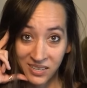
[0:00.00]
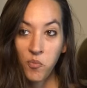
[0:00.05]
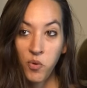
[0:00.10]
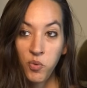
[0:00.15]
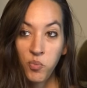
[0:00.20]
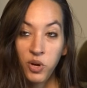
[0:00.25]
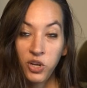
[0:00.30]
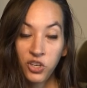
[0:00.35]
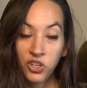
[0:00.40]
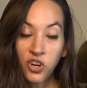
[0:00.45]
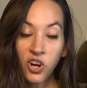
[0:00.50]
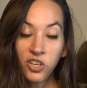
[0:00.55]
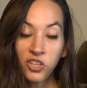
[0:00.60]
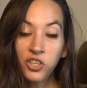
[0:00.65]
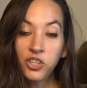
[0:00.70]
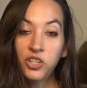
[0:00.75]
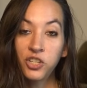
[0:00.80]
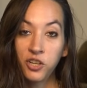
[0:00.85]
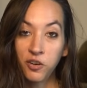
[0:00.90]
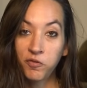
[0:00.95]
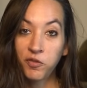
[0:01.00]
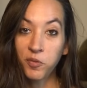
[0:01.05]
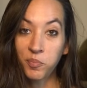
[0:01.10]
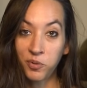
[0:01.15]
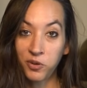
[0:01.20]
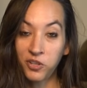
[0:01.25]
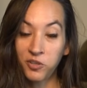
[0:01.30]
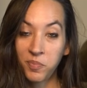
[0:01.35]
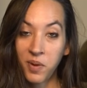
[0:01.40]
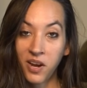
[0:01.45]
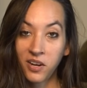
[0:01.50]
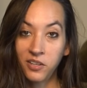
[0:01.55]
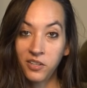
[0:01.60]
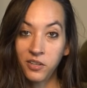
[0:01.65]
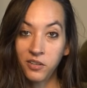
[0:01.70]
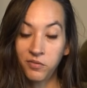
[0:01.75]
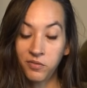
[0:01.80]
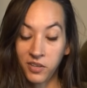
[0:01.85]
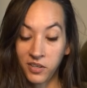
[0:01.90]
When we start to shift the perspective,